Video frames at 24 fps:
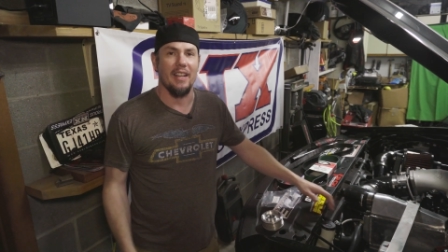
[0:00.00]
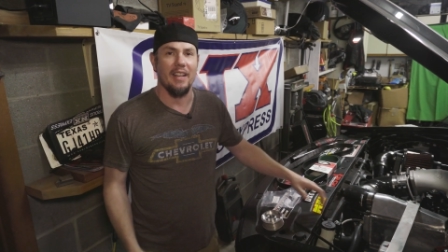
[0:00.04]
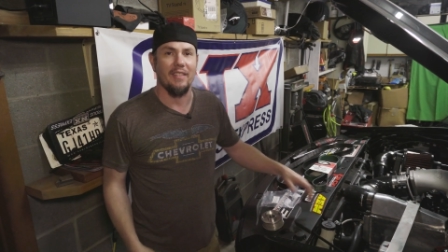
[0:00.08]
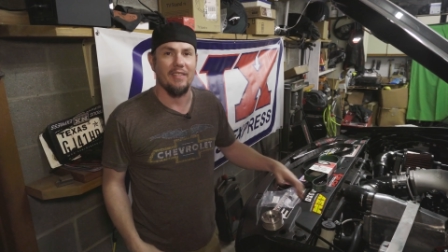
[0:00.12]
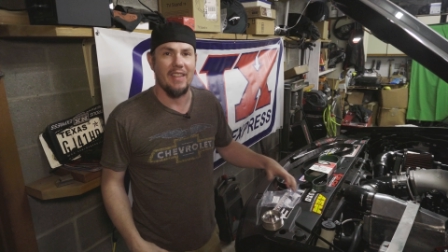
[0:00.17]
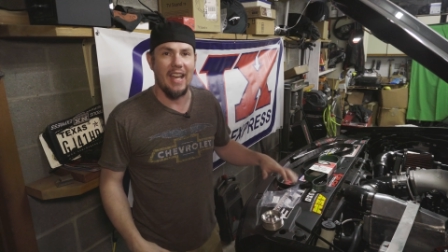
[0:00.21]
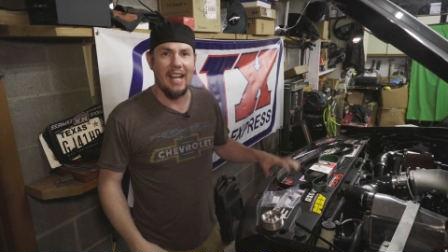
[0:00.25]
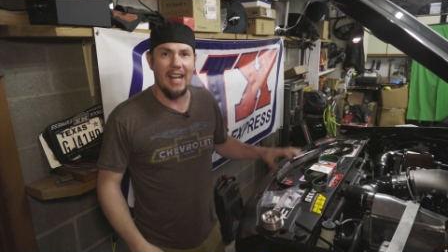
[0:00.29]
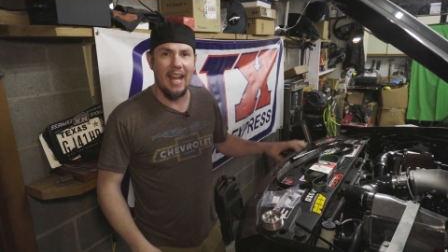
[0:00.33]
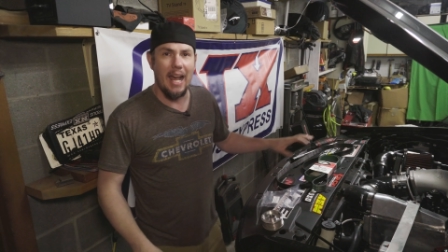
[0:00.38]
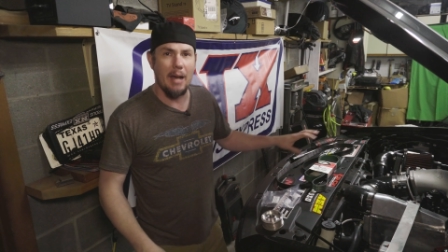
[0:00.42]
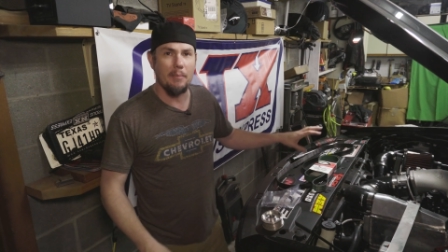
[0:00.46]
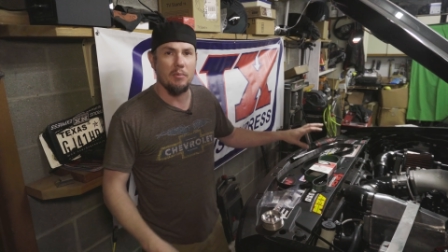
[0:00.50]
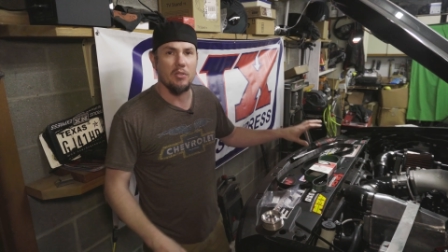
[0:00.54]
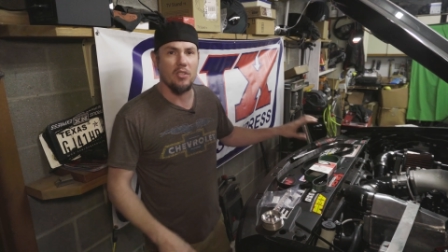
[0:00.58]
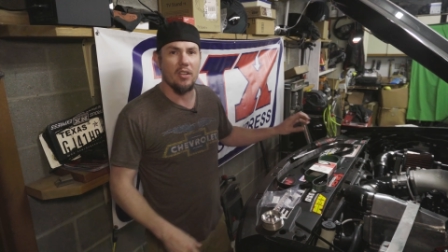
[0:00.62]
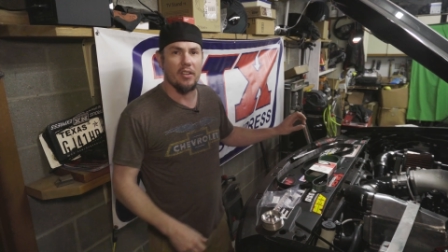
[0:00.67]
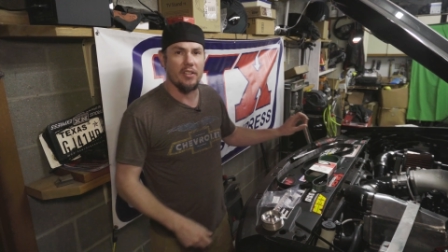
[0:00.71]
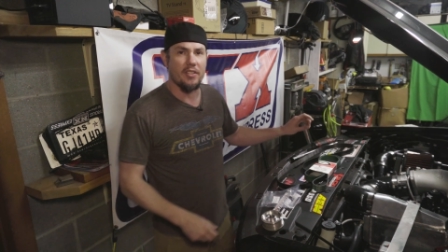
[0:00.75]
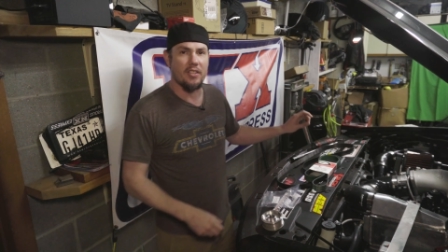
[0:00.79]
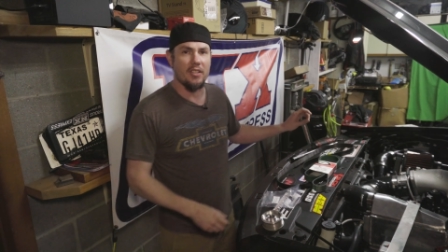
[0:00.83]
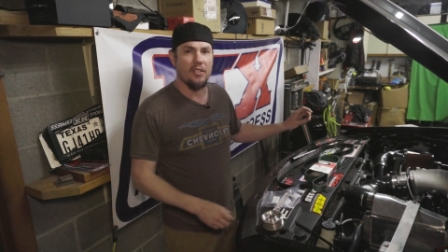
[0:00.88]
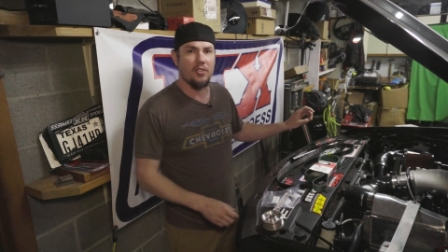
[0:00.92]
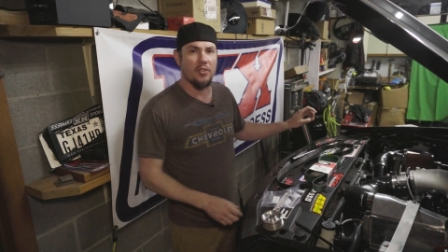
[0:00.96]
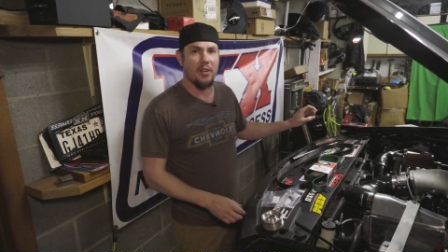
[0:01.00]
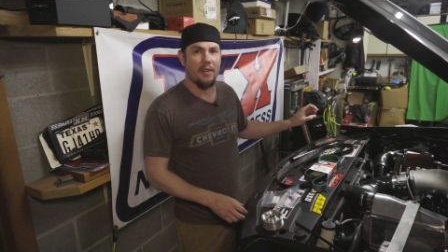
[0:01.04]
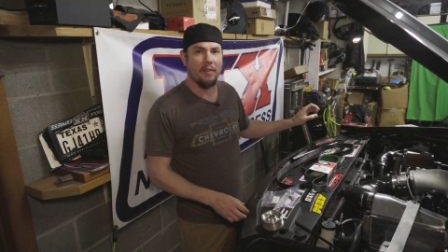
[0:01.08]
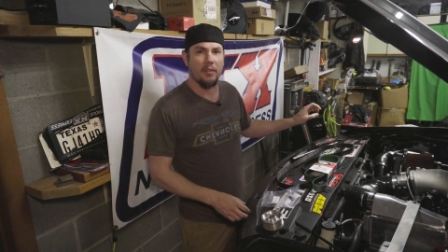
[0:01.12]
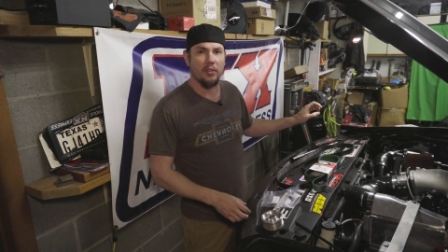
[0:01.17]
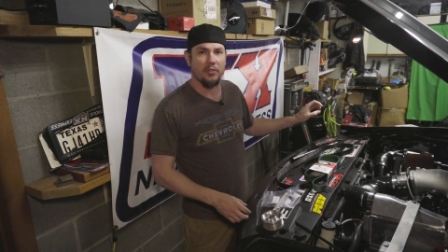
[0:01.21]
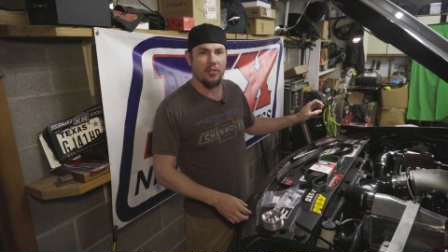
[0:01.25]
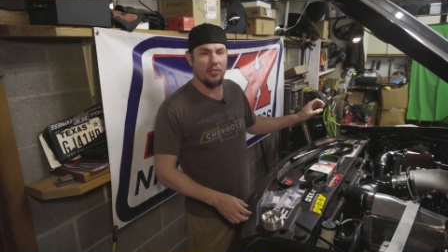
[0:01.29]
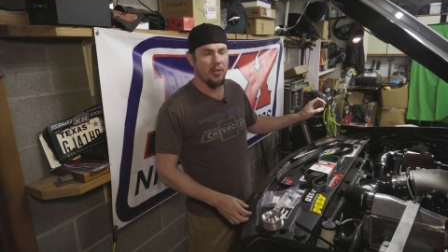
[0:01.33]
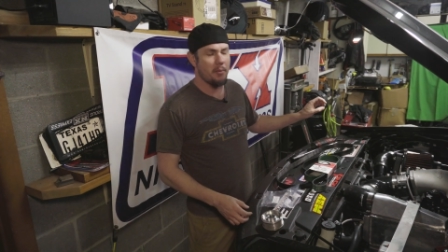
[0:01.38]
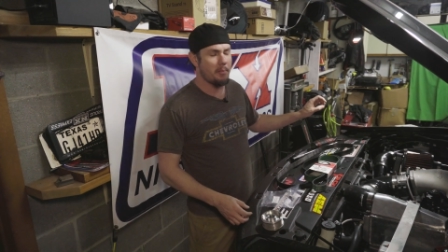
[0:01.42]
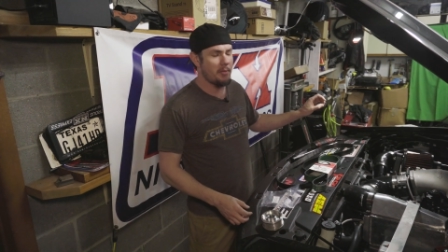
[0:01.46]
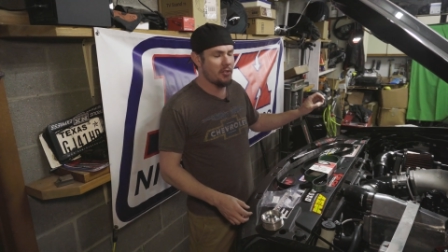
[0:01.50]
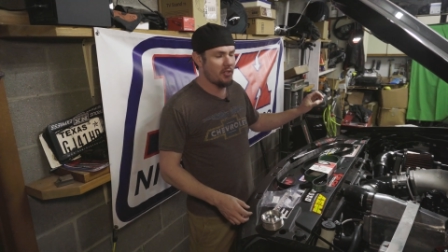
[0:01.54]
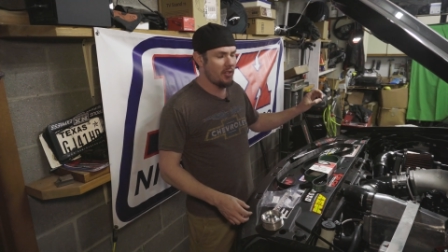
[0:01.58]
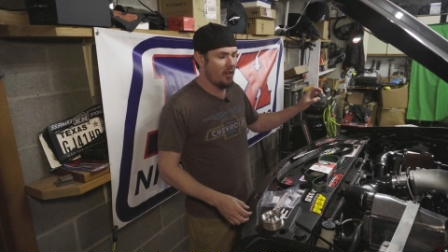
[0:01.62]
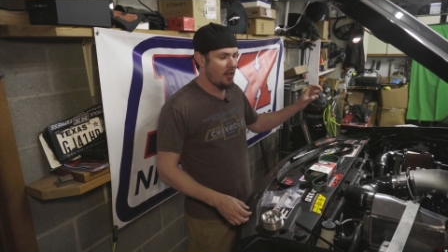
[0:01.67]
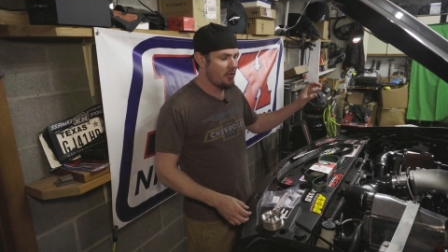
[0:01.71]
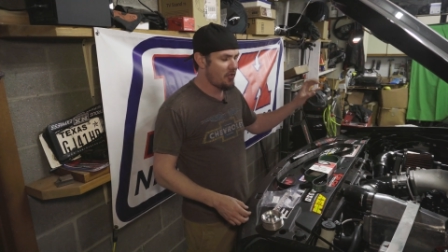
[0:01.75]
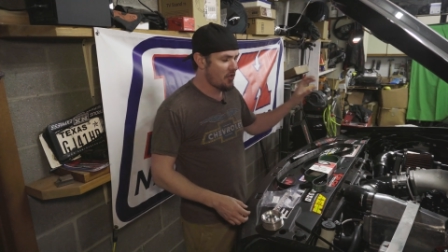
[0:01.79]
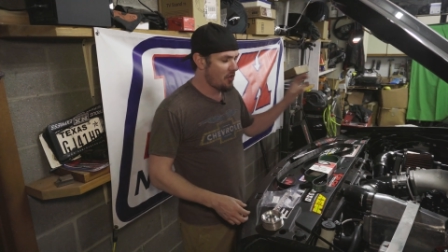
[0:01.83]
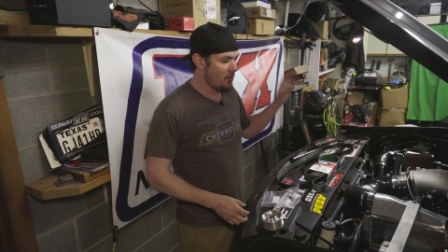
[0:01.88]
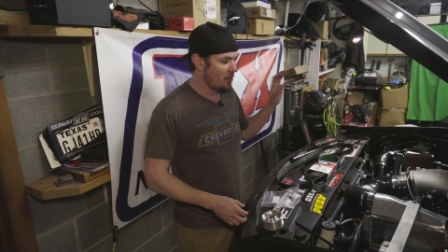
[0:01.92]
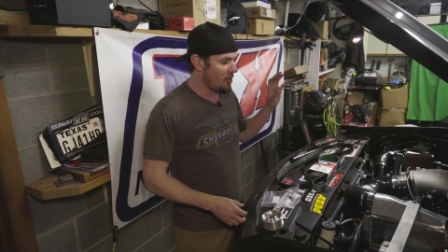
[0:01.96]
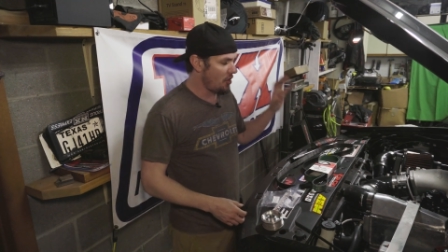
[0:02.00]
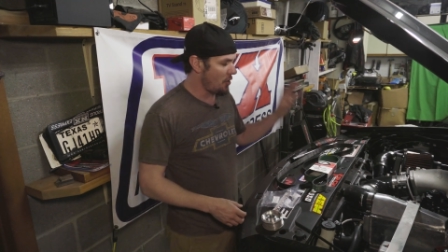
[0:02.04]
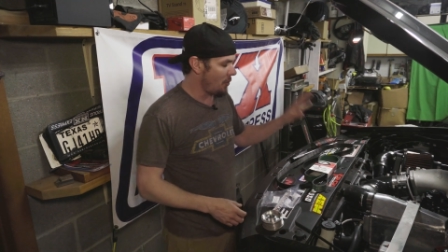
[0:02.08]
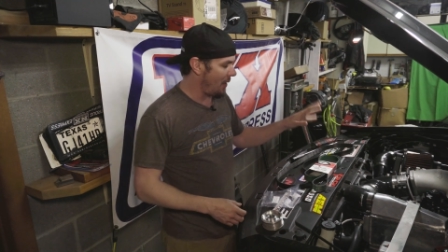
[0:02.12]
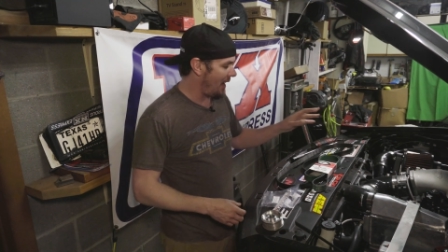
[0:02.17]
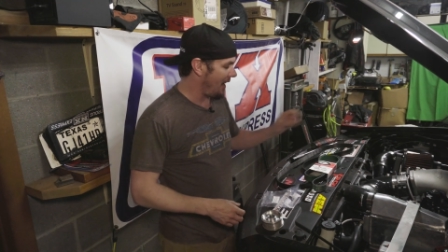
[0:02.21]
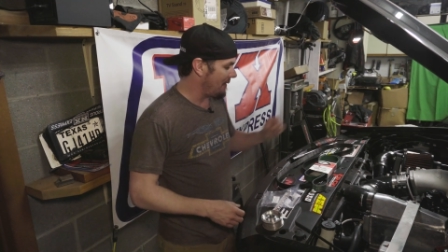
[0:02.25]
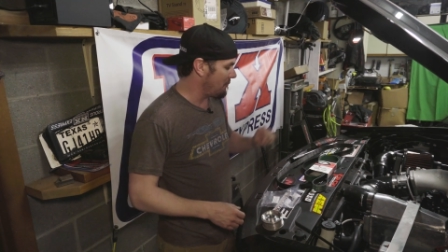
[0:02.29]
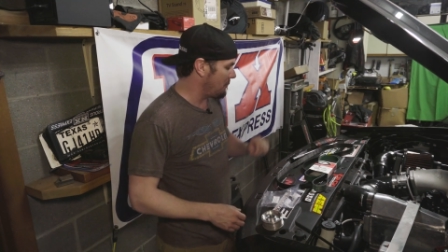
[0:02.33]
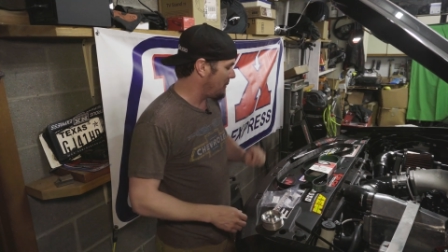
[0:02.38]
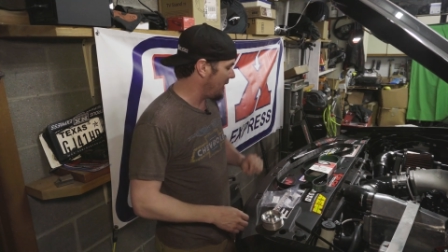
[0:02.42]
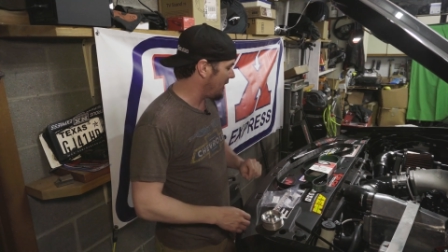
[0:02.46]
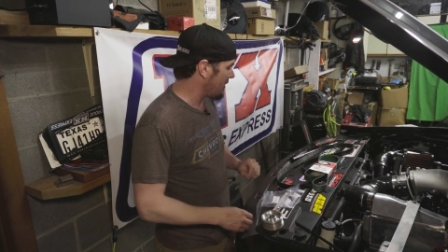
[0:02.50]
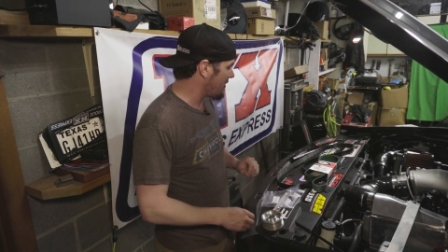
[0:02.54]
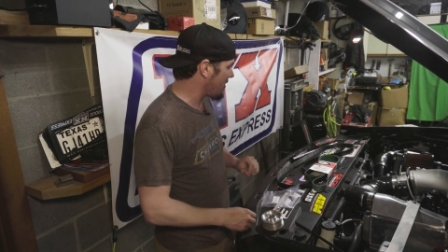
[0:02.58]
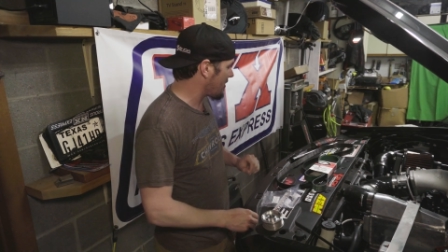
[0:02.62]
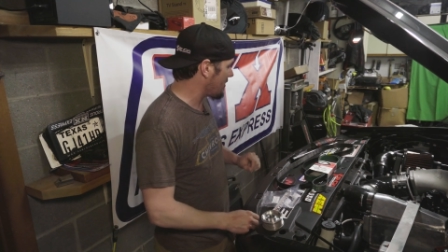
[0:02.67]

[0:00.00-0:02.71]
If that happens on a centrifugal supercharger, you have belt